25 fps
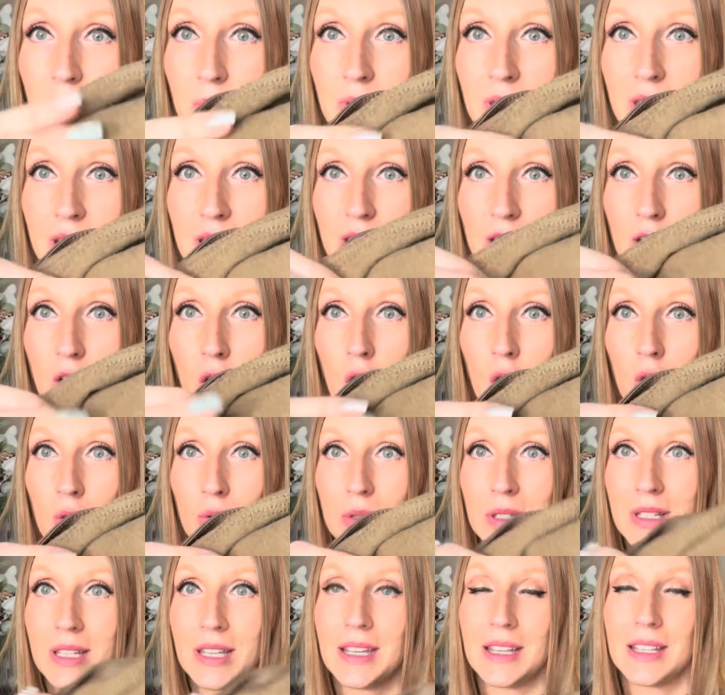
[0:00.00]
with this
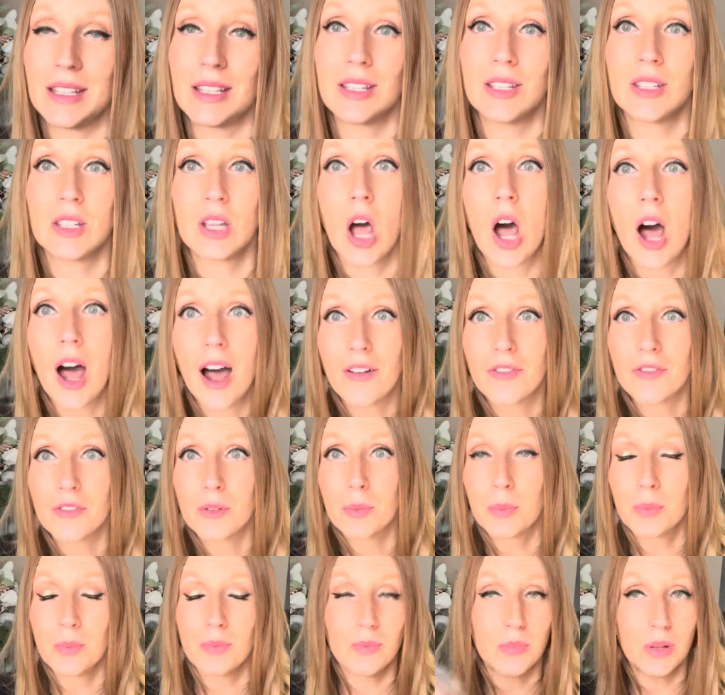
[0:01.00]
cozy, soft,
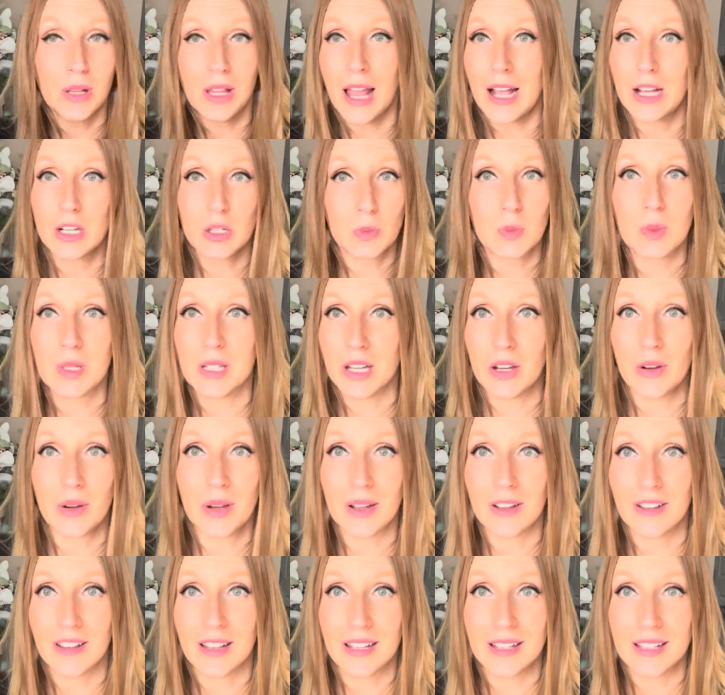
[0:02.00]
plush
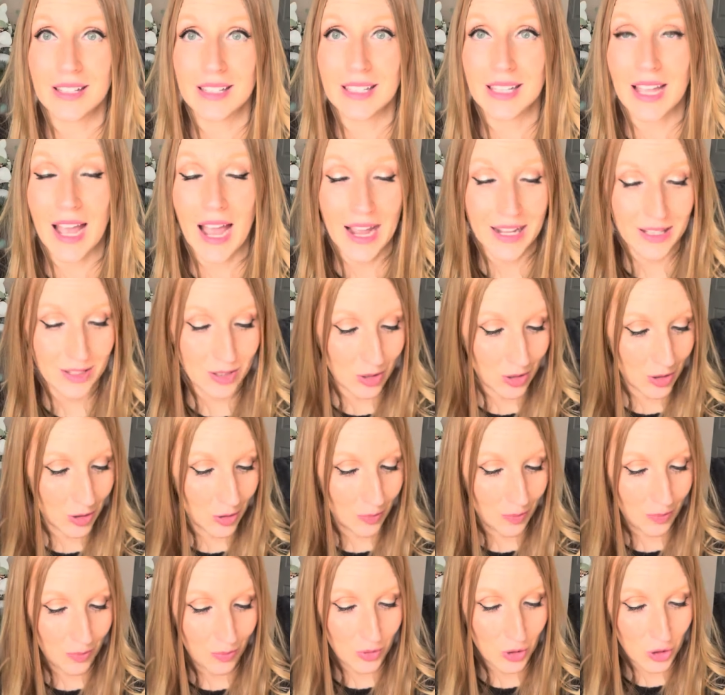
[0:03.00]
material inside. So they're
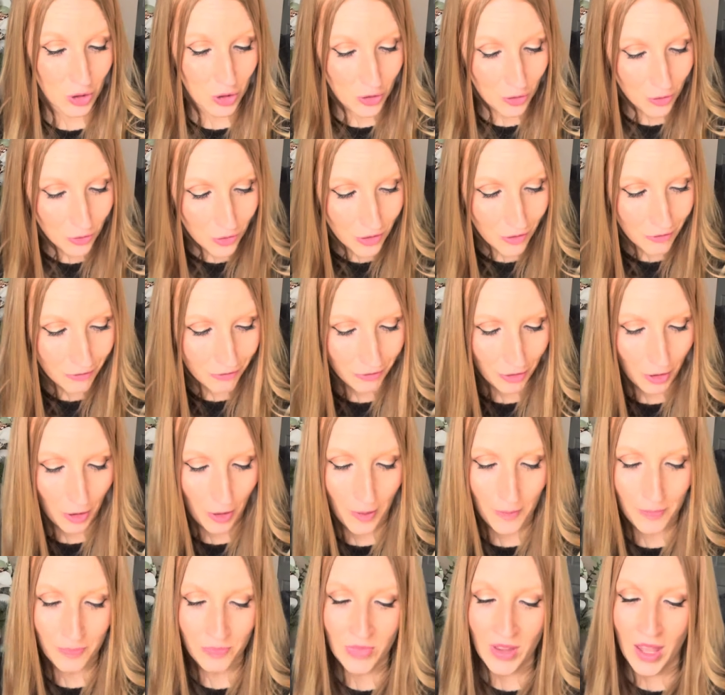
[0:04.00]

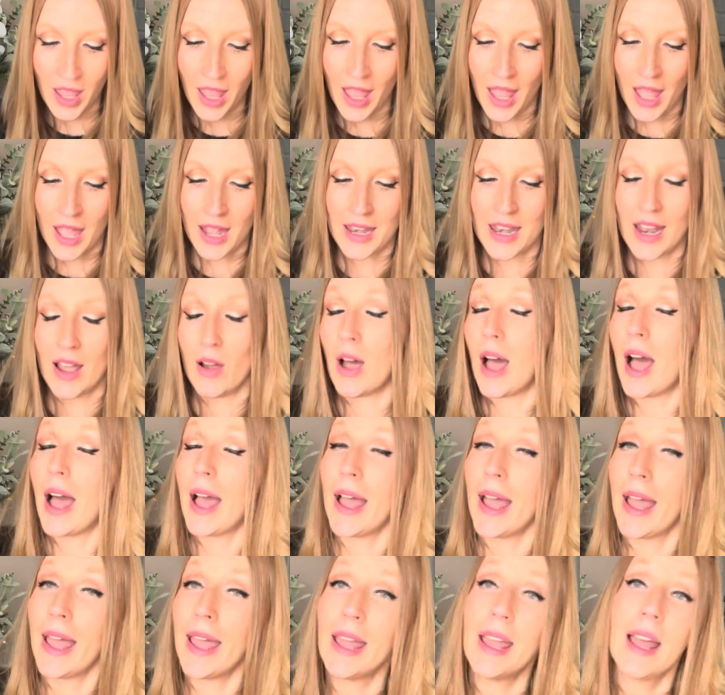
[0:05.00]
beautiful. Now
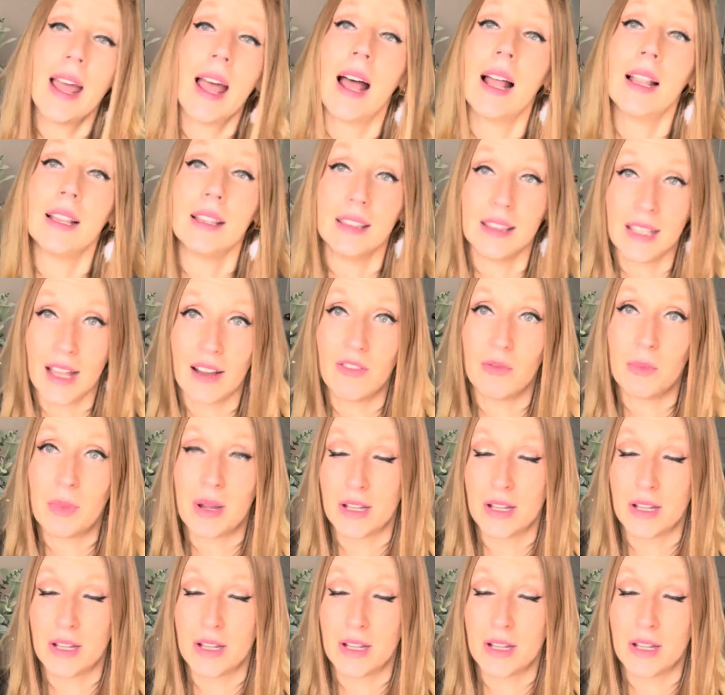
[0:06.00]
I love my